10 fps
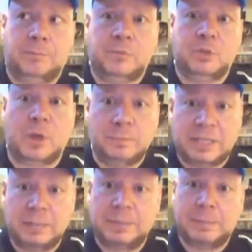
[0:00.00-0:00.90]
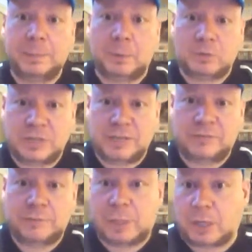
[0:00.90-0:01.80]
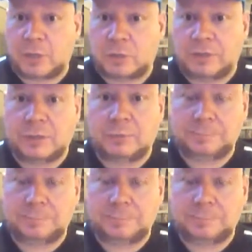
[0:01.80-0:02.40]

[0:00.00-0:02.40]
So I'm keeping people safe by not driving.